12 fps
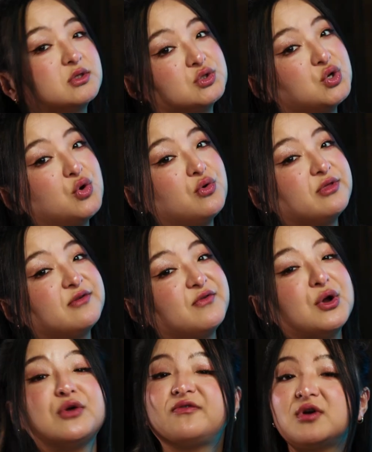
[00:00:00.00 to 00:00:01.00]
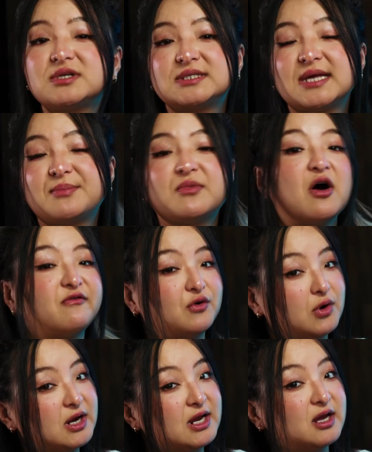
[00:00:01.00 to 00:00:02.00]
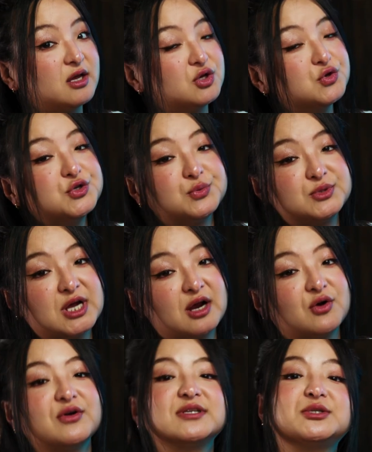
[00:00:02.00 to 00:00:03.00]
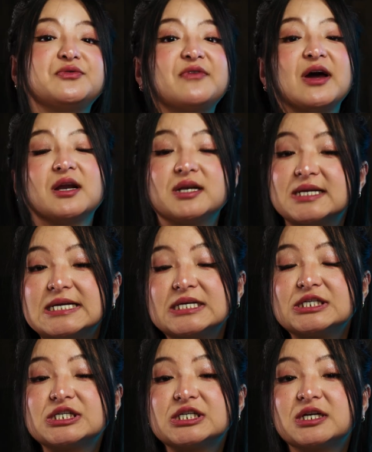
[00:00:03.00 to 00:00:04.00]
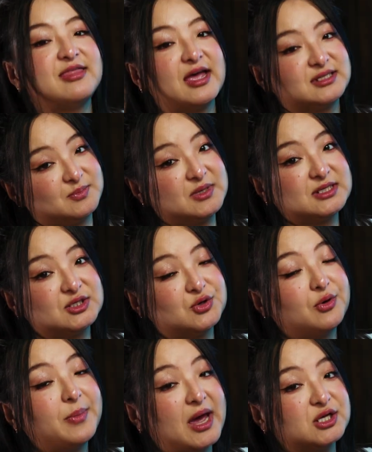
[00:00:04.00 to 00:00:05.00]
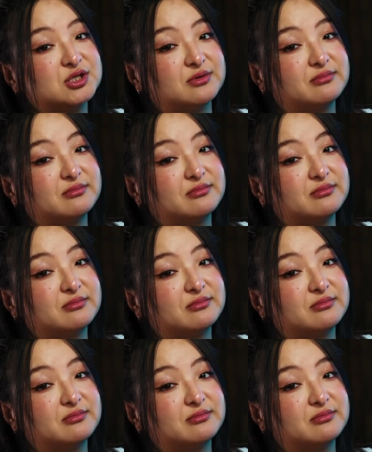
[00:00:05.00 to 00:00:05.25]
So the very first step of creating a YouTube channel is to find a niche that speaks to your passion.